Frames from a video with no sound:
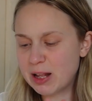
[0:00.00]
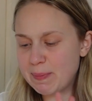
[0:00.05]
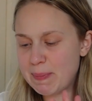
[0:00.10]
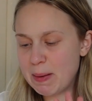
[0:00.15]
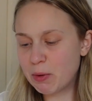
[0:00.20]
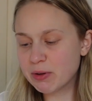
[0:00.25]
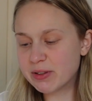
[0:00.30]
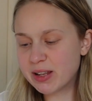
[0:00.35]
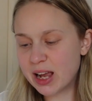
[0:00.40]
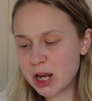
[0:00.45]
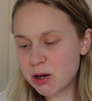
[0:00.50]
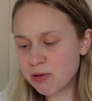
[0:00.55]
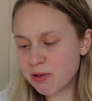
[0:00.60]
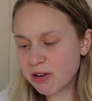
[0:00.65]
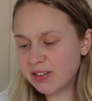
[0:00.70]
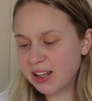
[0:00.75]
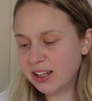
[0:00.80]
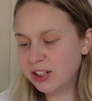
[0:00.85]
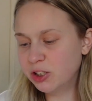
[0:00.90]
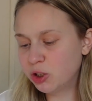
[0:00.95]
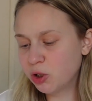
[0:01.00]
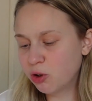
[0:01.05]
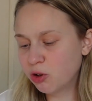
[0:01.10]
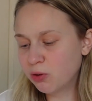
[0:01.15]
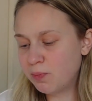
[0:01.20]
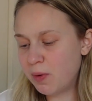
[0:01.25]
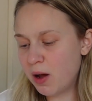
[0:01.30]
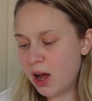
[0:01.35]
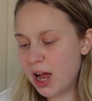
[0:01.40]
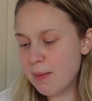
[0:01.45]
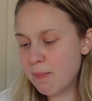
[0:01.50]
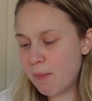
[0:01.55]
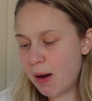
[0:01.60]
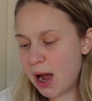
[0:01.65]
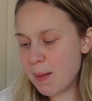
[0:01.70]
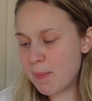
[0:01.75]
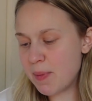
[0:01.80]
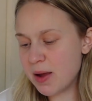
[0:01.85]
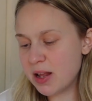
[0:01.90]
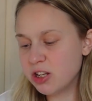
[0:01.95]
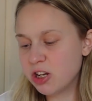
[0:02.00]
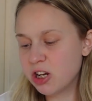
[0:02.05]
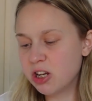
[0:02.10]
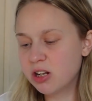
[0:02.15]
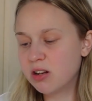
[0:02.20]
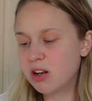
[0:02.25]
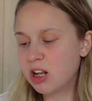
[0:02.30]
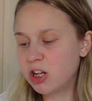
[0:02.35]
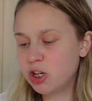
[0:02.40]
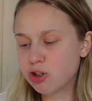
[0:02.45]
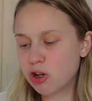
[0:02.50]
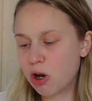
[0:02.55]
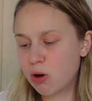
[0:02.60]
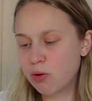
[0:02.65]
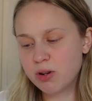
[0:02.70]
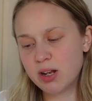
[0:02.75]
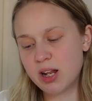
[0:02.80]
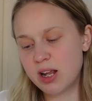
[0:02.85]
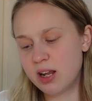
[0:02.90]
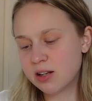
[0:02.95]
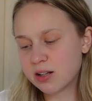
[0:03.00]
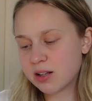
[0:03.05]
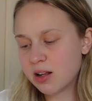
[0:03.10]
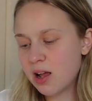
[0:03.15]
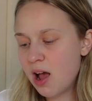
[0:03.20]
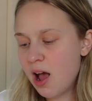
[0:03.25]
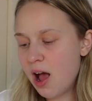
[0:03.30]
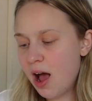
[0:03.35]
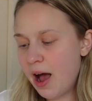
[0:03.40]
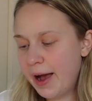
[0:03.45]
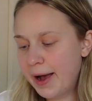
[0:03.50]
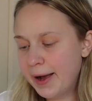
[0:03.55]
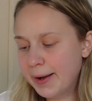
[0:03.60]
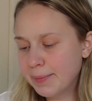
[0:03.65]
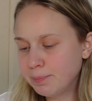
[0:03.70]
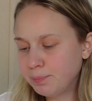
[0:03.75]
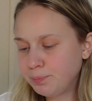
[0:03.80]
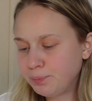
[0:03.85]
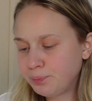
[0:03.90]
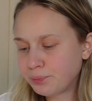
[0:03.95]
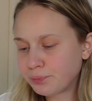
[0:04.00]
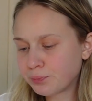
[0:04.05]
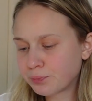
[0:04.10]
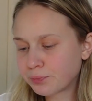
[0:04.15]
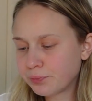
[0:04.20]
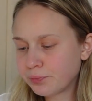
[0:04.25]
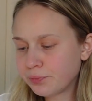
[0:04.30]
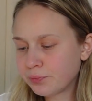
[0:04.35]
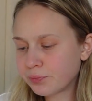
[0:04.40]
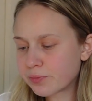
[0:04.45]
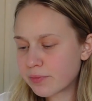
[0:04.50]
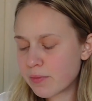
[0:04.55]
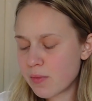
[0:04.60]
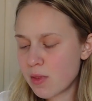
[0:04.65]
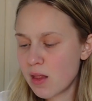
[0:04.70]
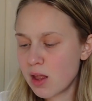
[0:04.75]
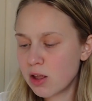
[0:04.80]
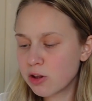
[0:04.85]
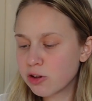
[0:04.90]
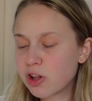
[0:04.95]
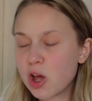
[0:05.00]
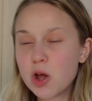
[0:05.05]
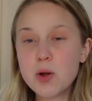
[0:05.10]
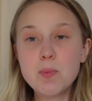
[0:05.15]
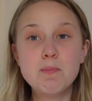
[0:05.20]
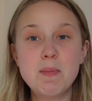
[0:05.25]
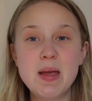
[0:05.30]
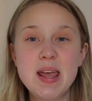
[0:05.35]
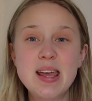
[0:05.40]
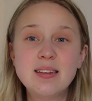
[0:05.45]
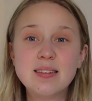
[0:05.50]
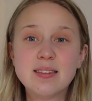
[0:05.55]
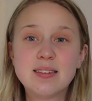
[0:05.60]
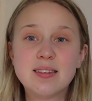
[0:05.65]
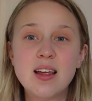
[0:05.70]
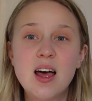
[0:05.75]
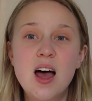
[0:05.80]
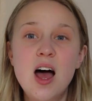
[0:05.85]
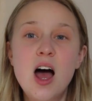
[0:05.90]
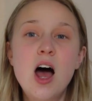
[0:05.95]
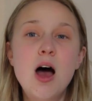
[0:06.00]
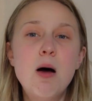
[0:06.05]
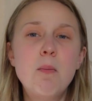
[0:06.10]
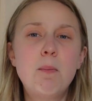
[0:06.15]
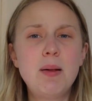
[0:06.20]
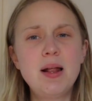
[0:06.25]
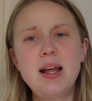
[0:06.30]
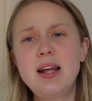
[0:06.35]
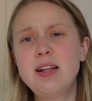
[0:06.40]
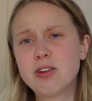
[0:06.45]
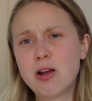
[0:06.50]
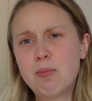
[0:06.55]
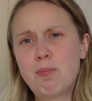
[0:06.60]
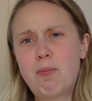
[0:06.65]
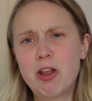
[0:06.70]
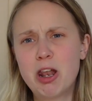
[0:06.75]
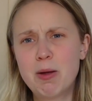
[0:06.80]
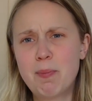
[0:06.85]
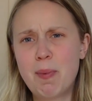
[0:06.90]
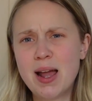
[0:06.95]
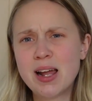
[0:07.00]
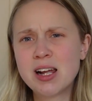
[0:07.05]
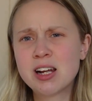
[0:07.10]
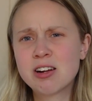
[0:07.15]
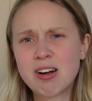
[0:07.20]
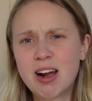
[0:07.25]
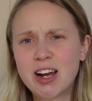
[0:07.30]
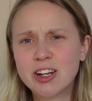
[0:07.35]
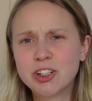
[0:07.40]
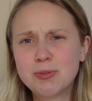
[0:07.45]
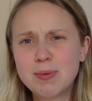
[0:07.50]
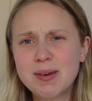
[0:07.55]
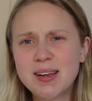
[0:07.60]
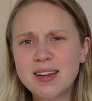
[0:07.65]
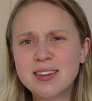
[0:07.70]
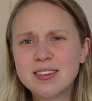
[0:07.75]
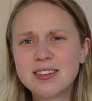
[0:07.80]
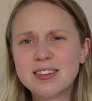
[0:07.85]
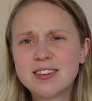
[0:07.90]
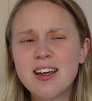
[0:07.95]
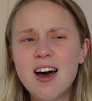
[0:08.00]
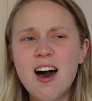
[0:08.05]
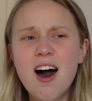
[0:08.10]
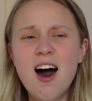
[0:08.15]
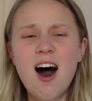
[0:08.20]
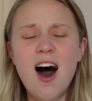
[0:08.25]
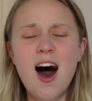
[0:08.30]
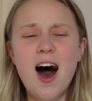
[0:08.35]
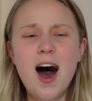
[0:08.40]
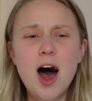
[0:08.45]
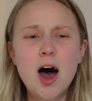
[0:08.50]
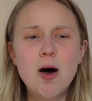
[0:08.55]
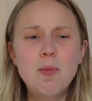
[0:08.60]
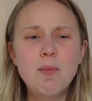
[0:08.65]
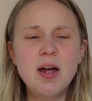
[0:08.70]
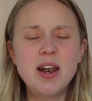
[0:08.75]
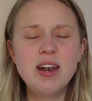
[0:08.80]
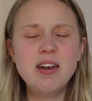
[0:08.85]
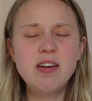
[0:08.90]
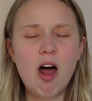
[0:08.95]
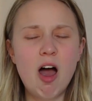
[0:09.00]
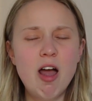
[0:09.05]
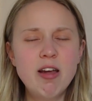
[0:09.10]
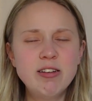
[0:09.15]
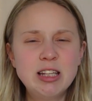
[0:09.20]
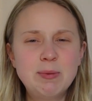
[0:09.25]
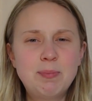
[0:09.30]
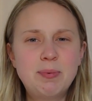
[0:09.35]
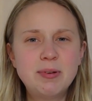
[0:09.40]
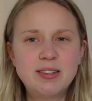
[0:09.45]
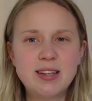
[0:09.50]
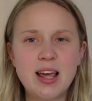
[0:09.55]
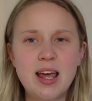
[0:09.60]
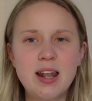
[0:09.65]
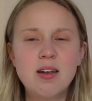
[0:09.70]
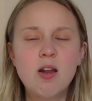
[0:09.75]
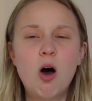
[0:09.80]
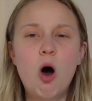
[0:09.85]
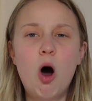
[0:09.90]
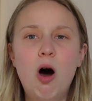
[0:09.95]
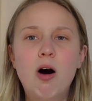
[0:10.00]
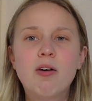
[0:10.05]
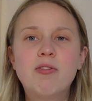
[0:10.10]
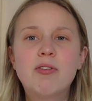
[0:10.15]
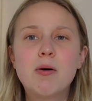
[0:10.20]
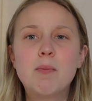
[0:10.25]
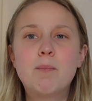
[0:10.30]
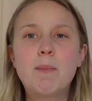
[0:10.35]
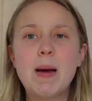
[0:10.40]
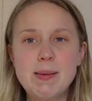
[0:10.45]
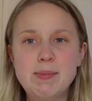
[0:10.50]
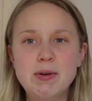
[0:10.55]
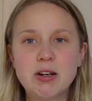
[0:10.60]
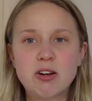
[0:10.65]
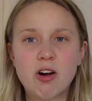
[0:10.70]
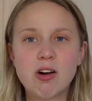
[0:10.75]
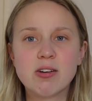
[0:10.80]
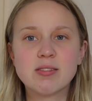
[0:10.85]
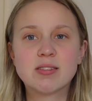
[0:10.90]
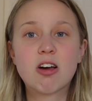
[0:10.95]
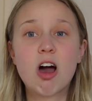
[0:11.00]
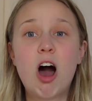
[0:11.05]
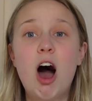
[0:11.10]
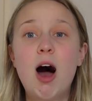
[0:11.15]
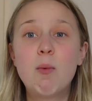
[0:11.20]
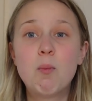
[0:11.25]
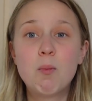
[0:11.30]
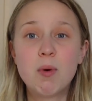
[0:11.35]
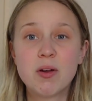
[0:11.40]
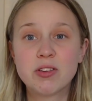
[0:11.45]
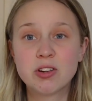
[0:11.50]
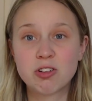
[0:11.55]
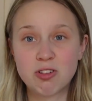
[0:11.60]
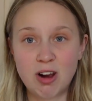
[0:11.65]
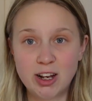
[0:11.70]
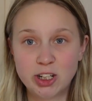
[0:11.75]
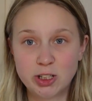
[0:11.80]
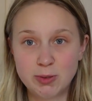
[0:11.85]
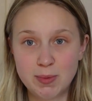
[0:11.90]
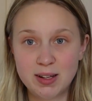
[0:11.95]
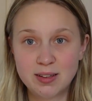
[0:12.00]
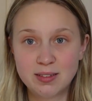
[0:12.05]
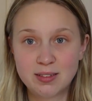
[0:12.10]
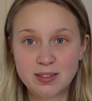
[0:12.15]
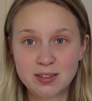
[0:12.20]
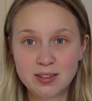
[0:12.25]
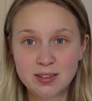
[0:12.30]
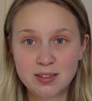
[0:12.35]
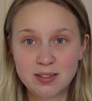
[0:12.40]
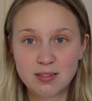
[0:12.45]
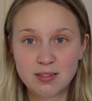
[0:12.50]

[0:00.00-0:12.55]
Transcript: People will tell you are essentials, but in my opinion, you don't need. So mitts, please don't bother buying scratch mitts. 90% of baby grows come with scratch mitts.